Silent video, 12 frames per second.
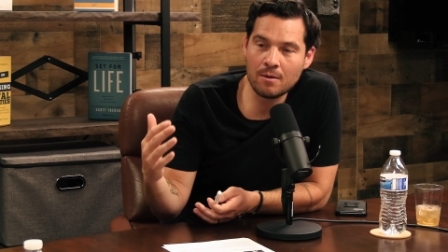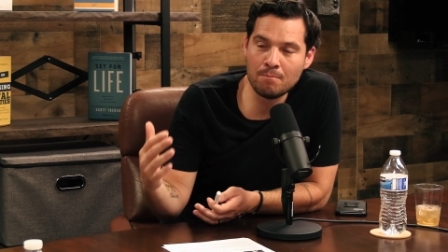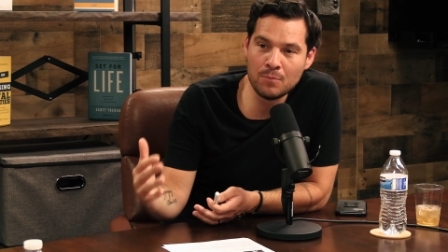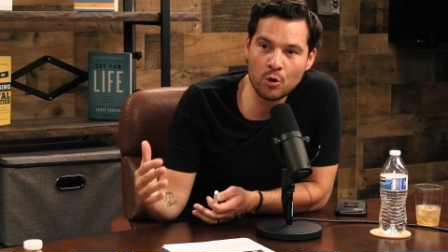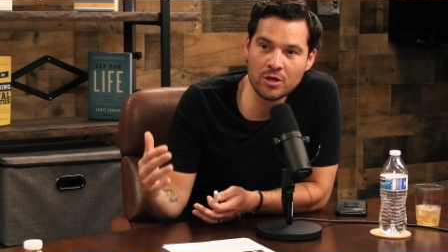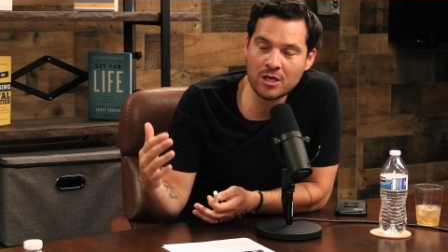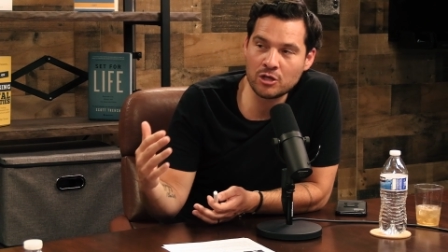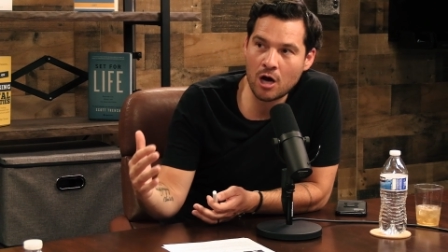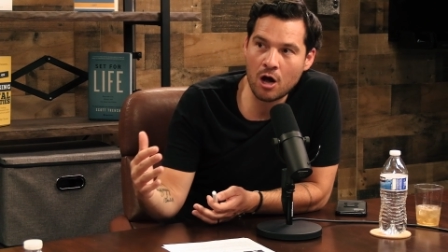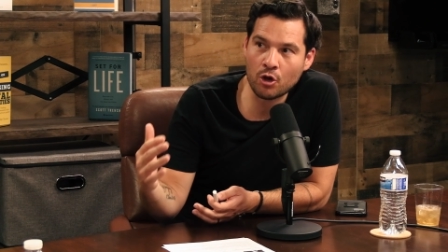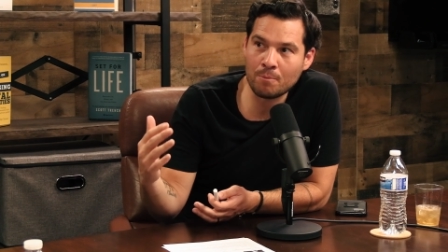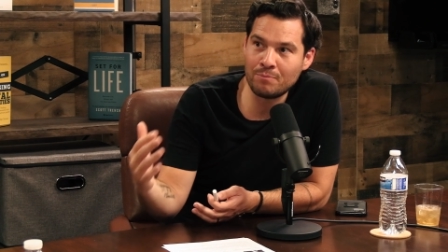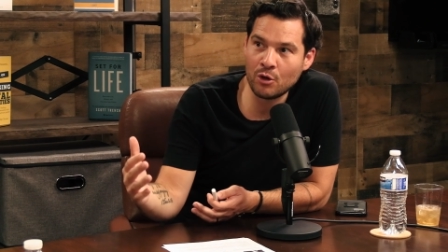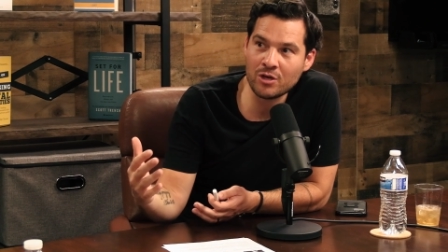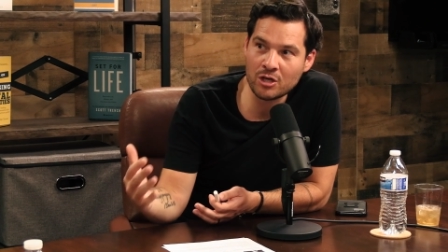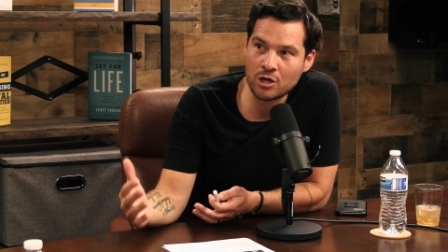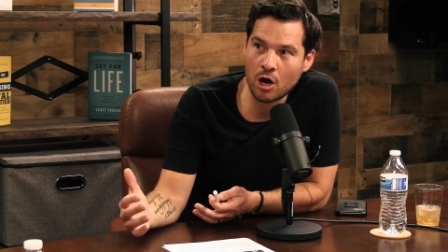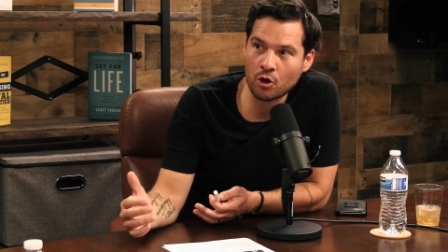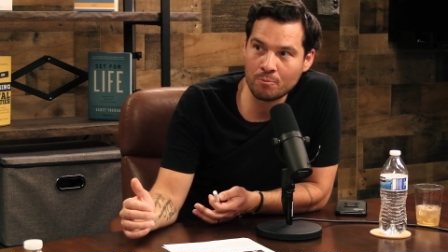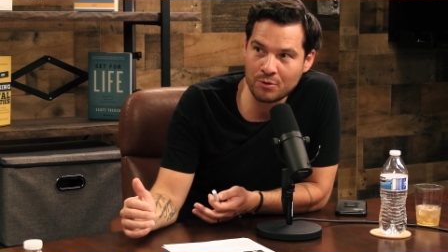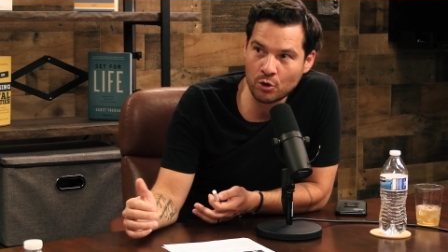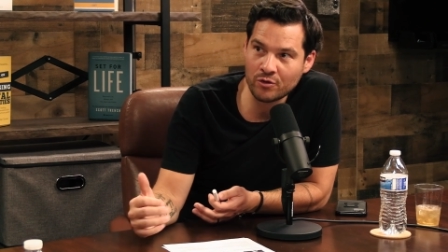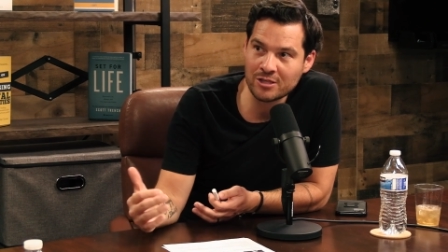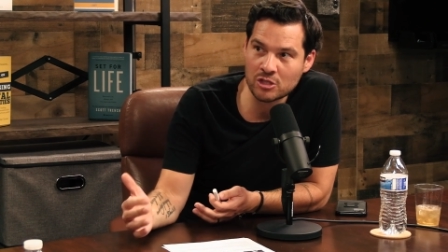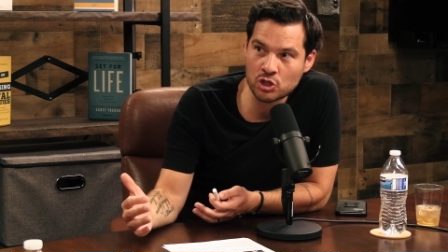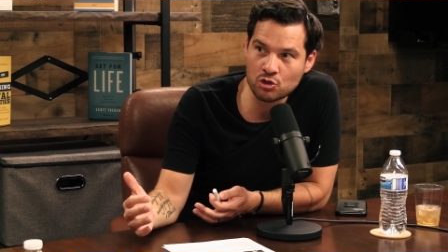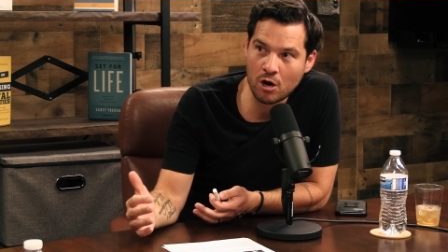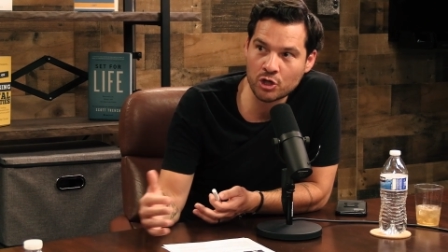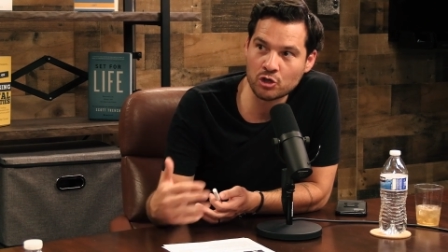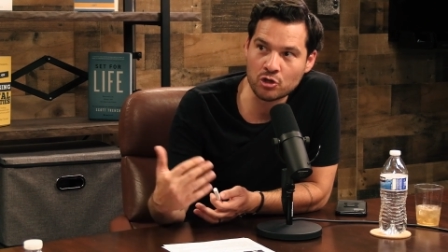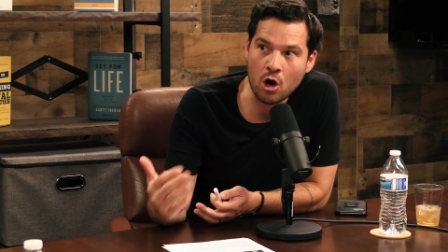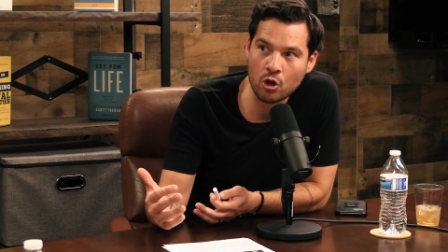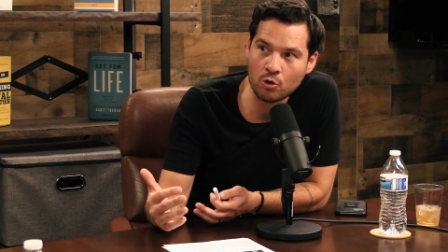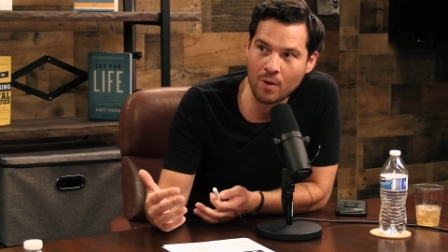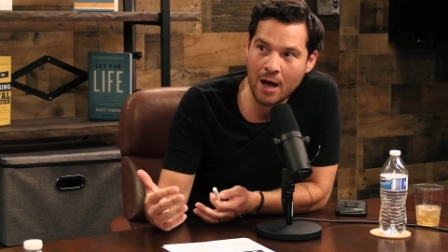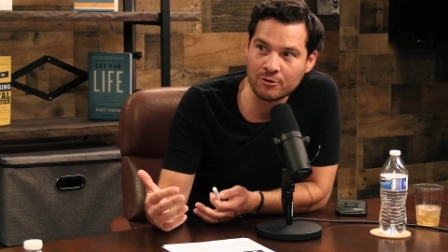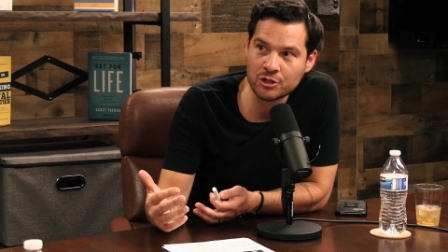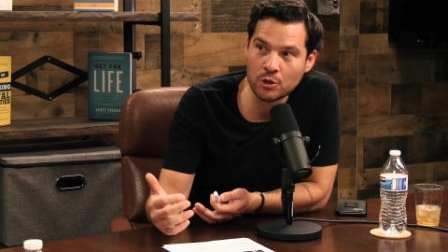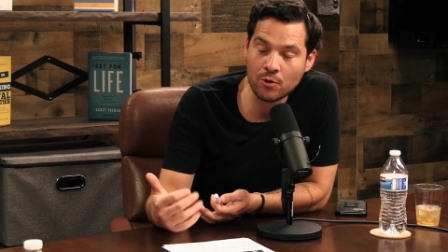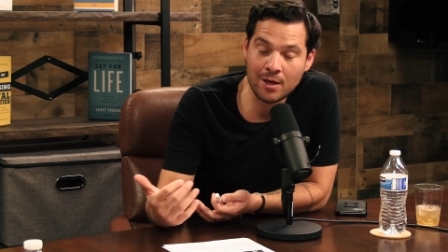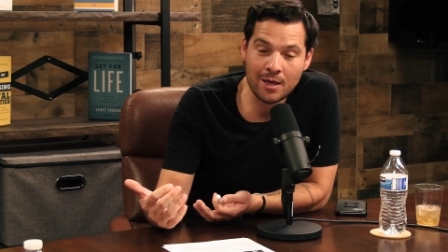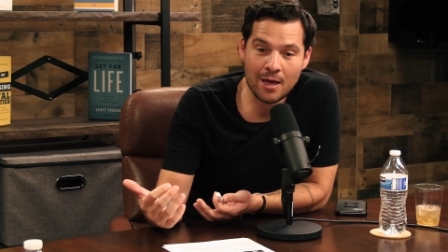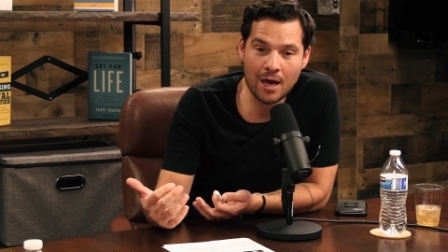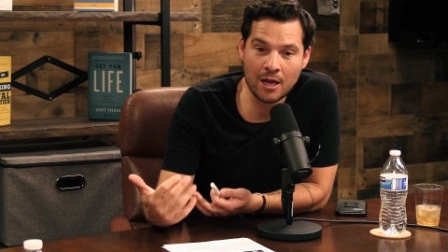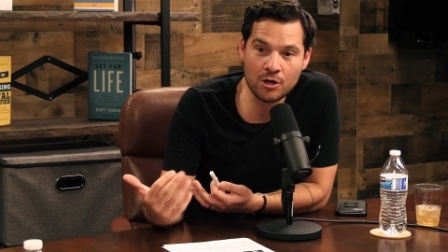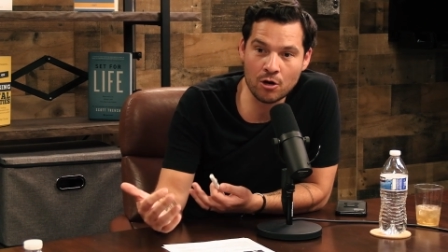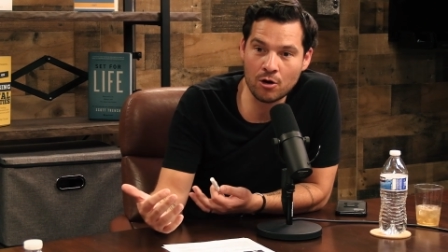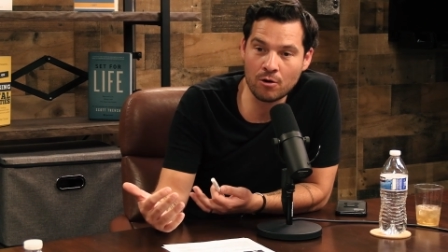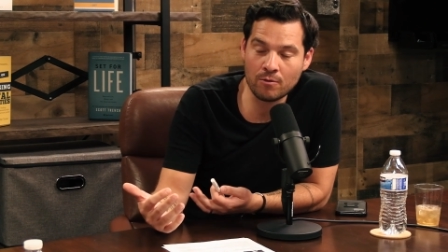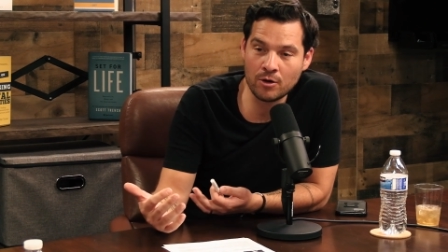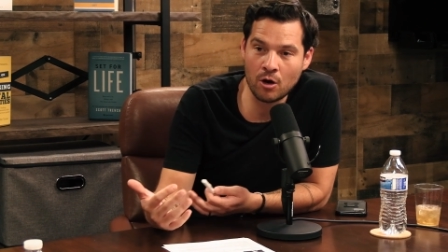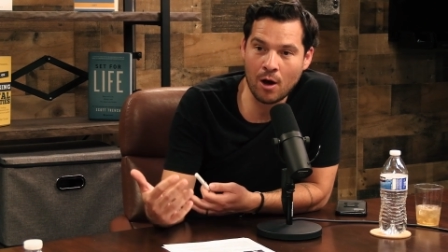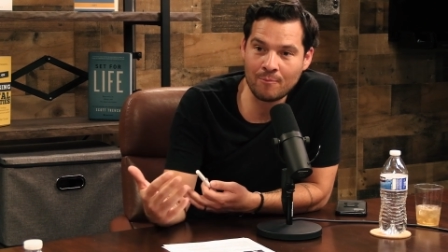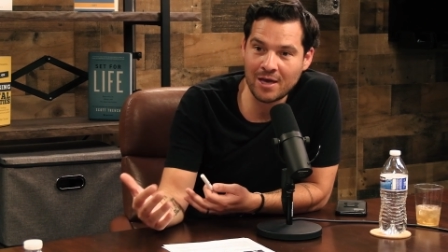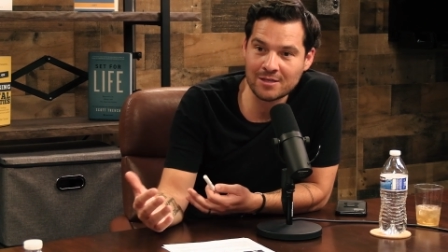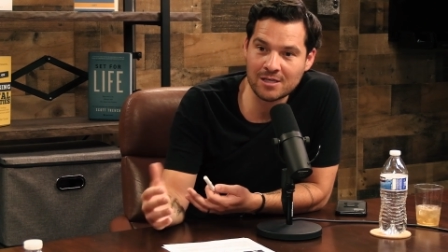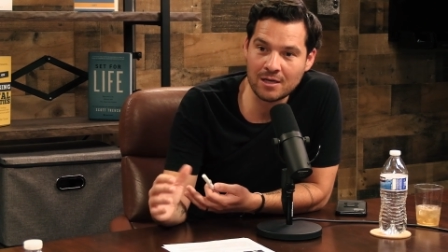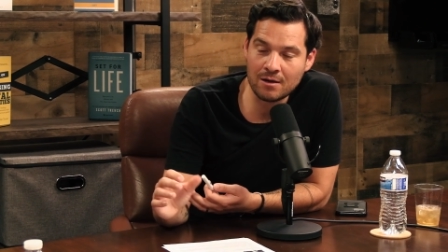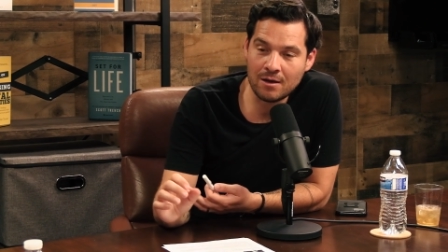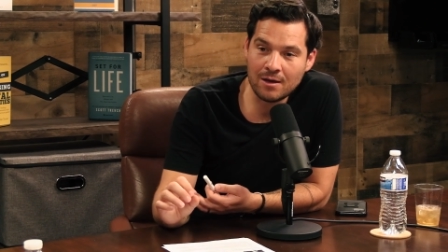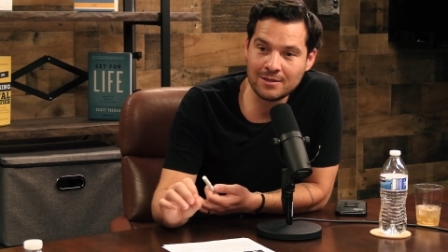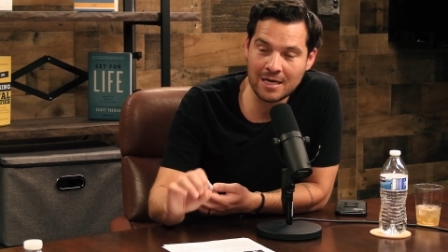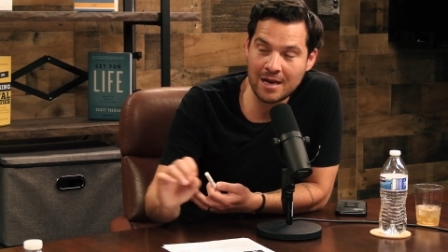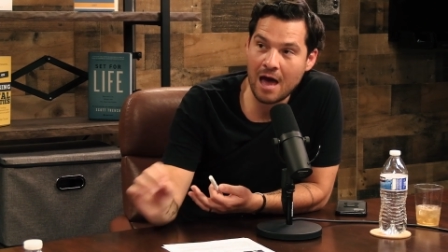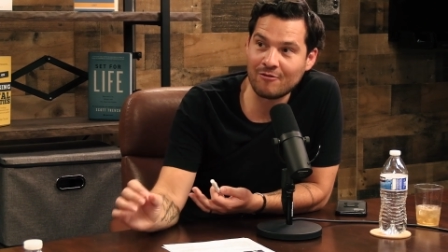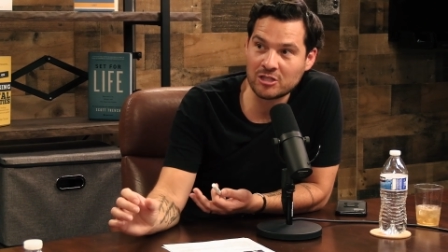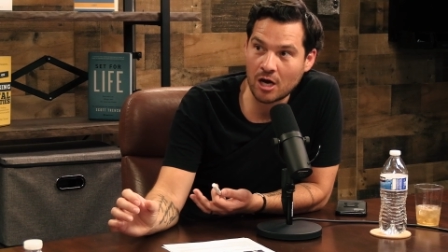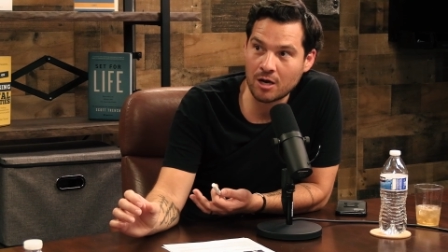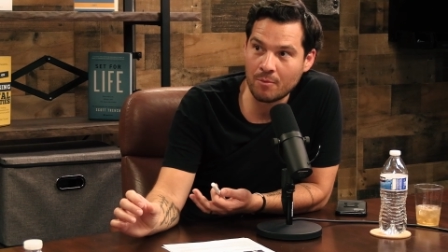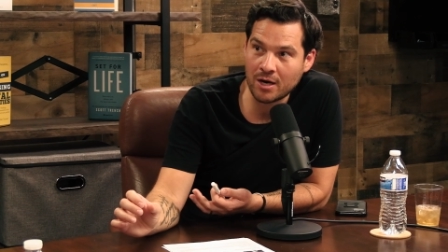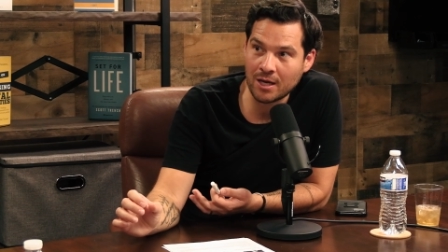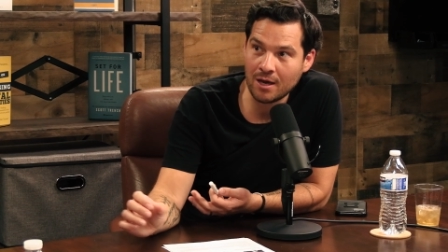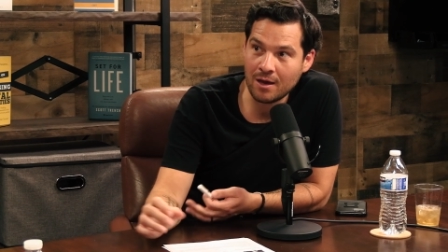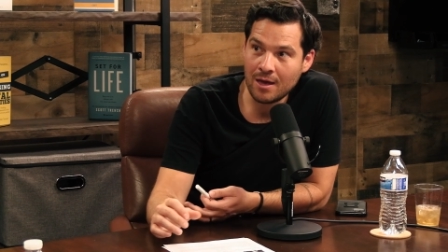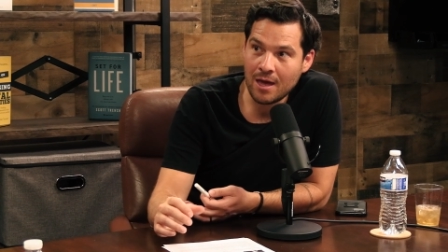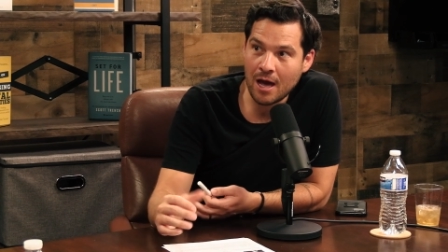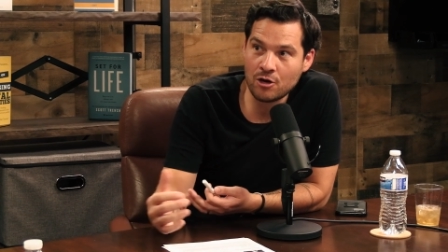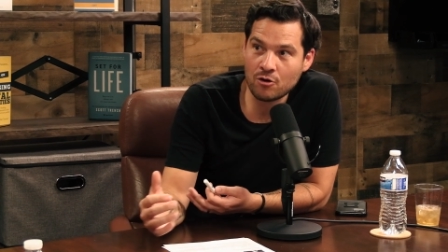million dollar, billion dollar buildings and structures all around you, and you're, you know, I'm guessing didn't have a ton of money, no.